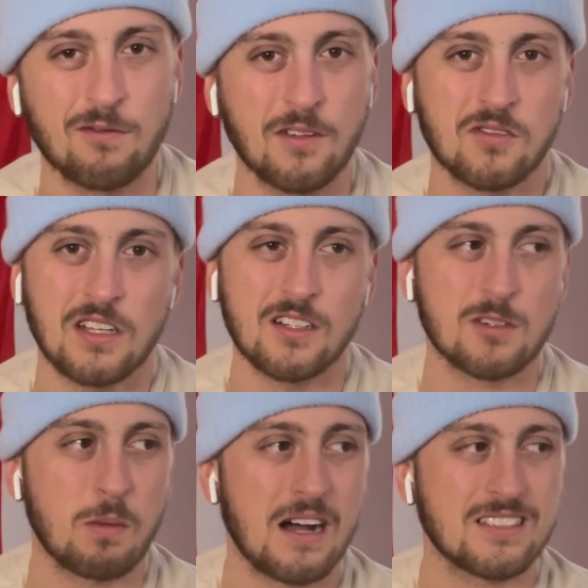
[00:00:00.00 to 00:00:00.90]
fifteen
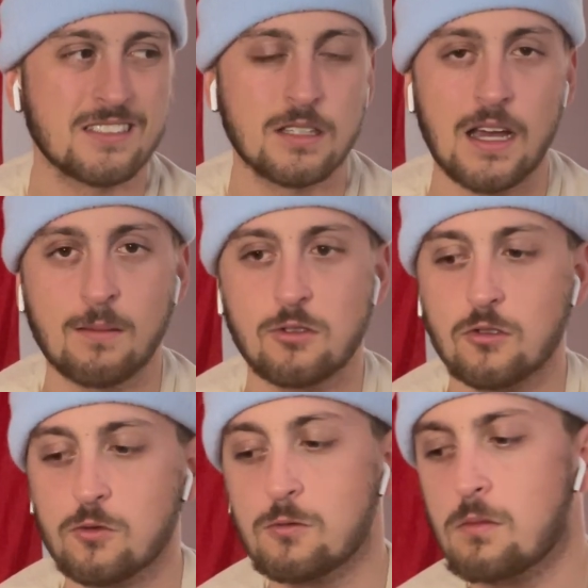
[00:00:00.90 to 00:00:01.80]
spots at the absolute